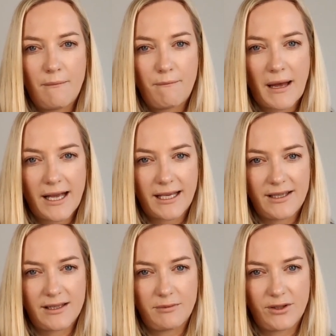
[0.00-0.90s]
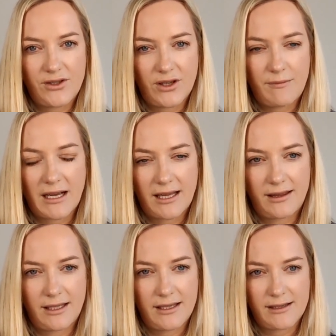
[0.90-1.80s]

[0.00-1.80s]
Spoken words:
back into the bloodstream at the